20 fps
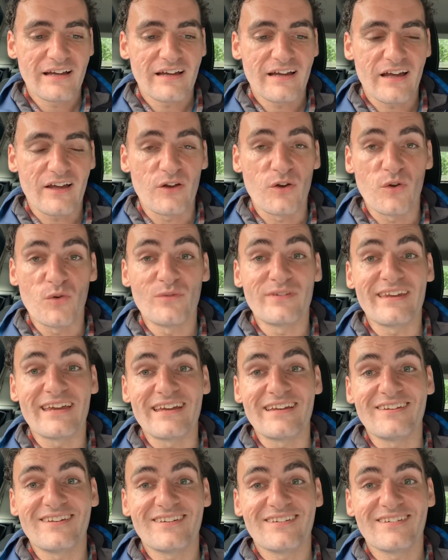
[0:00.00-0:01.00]
who
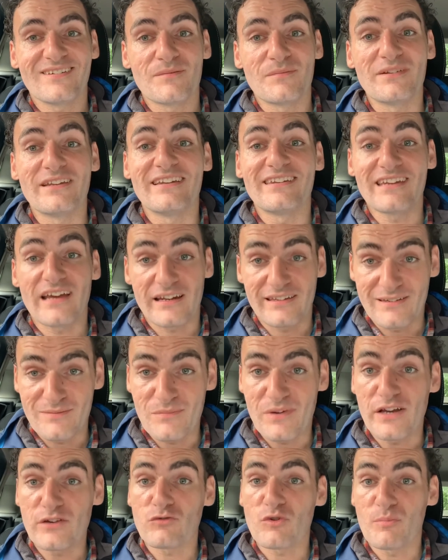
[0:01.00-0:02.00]
did Mynediad in
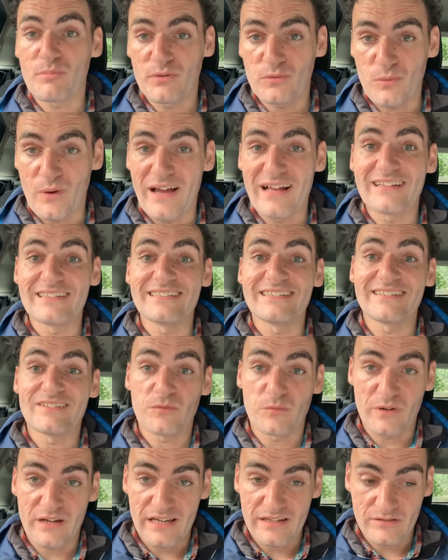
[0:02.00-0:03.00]
my group as well,
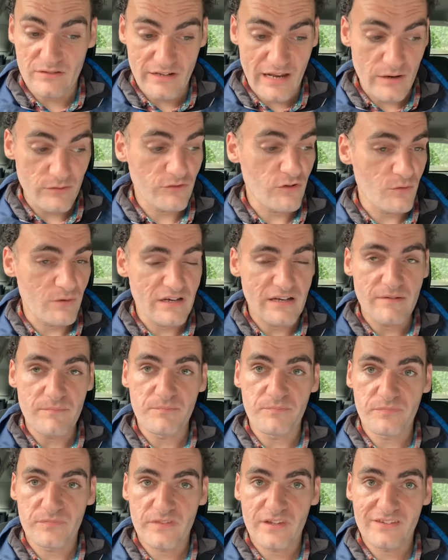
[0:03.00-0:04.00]
and we're now
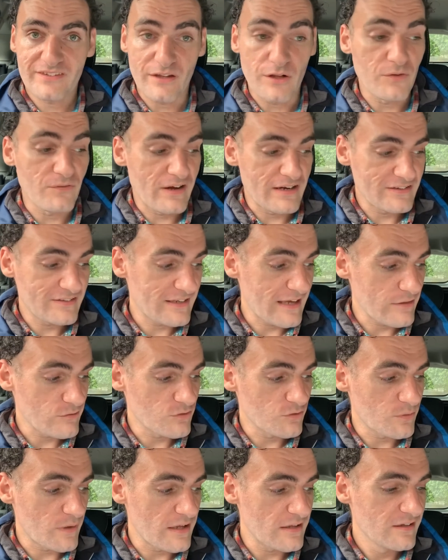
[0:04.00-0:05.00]
doing Sylfaen together
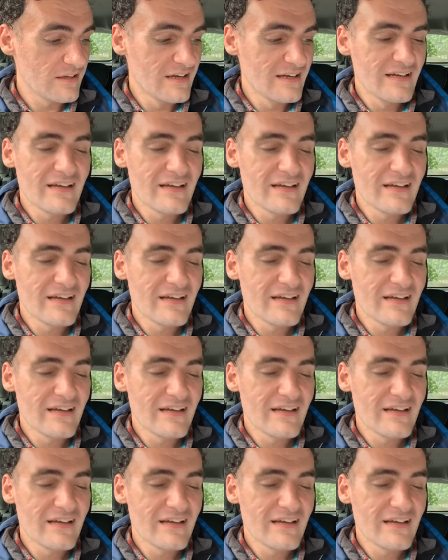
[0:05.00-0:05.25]
as well.